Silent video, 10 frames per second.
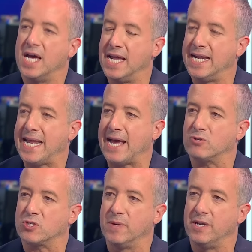an
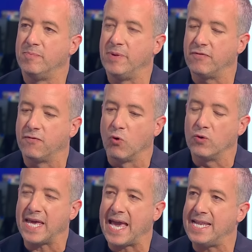announcement before
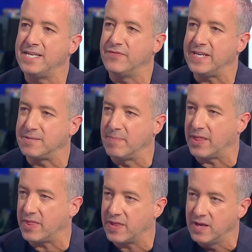the end of this
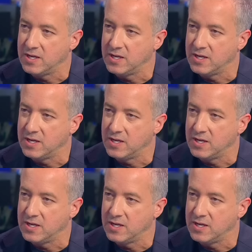month.